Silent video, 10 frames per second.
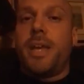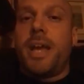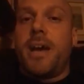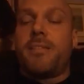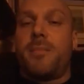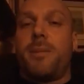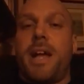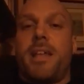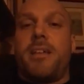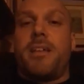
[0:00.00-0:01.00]
out their body,
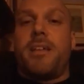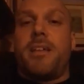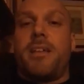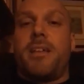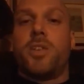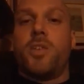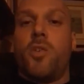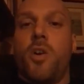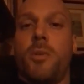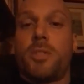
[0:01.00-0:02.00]
going into
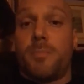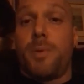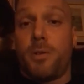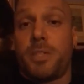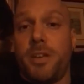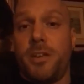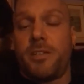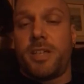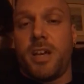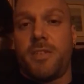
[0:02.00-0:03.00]
almost a posterior
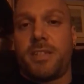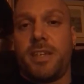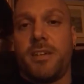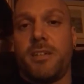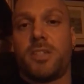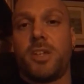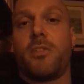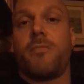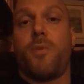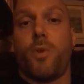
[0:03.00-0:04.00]
tilt, so they're
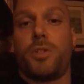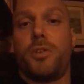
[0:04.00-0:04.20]
forced to